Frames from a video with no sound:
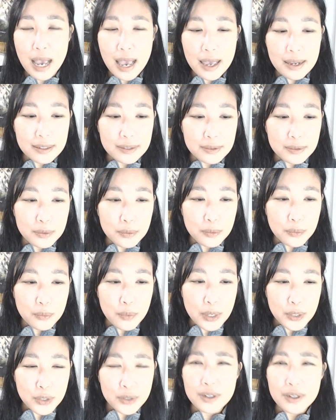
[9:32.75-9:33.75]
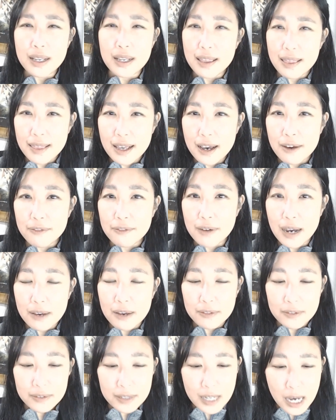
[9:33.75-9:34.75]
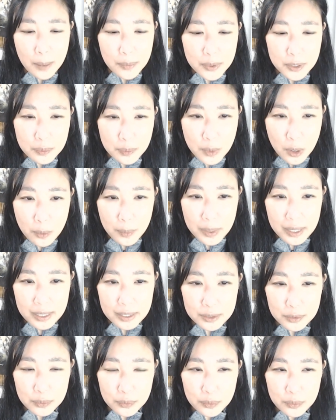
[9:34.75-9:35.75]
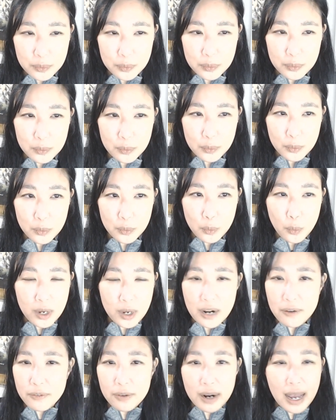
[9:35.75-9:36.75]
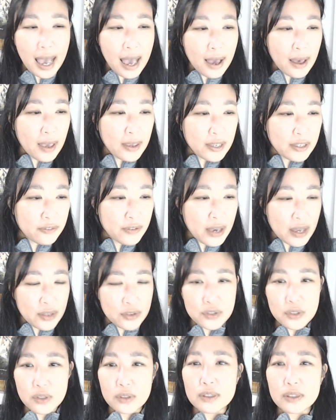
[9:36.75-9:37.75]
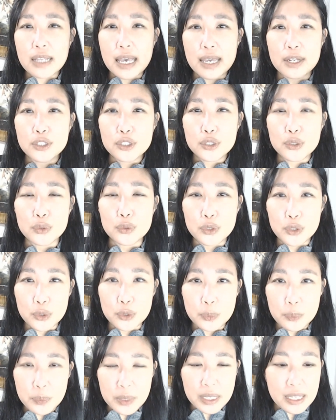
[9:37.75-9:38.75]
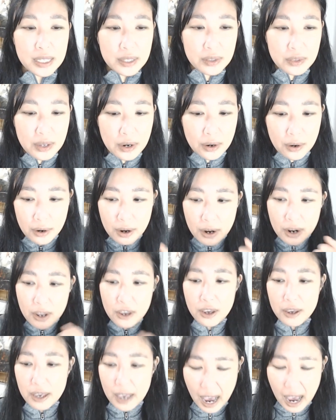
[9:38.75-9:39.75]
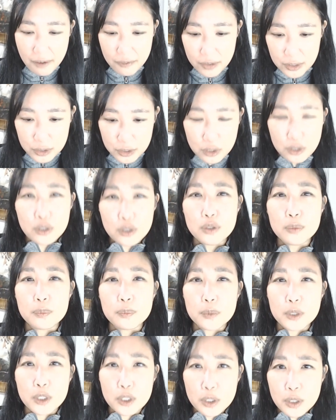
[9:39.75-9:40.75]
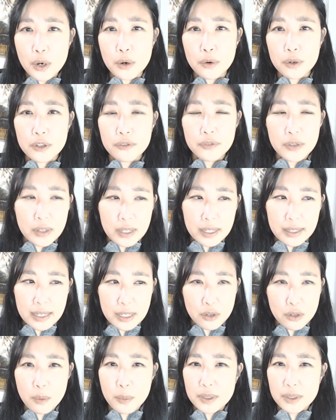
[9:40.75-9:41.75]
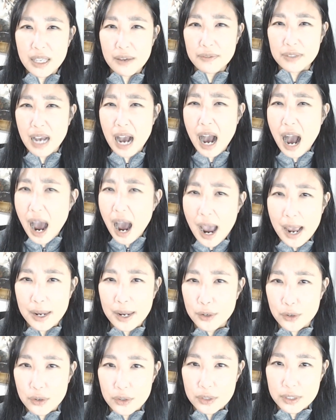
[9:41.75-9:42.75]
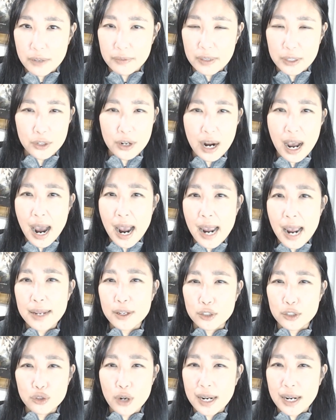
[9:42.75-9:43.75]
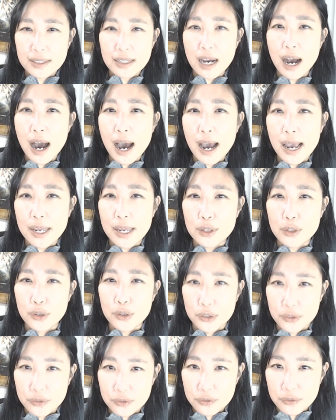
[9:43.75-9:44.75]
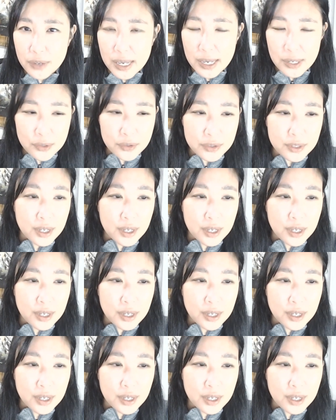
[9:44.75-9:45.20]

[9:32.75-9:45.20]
And when you're in that Five of Cups moment, whatever events led to you being there, having to cloak, feeling like you almost have to hide yourself, like you're trying to hide your face.